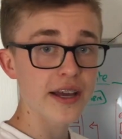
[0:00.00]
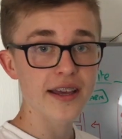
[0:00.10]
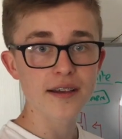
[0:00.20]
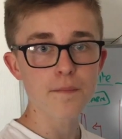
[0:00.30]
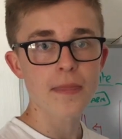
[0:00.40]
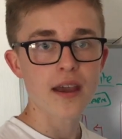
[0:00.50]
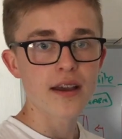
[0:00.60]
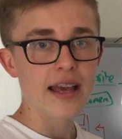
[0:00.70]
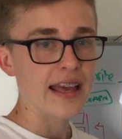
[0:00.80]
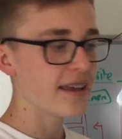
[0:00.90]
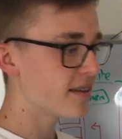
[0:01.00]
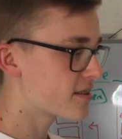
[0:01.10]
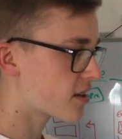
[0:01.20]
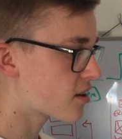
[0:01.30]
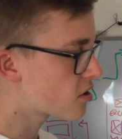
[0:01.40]
here
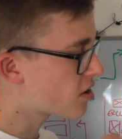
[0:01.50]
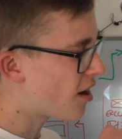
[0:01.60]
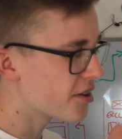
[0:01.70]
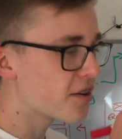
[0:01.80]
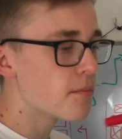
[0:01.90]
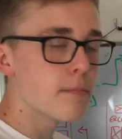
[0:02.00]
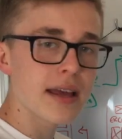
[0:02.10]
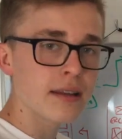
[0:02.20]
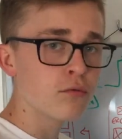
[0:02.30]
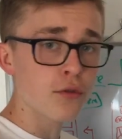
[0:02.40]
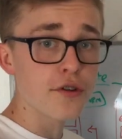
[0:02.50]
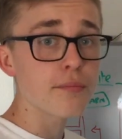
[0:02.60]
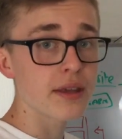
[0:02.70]
is kind of the main route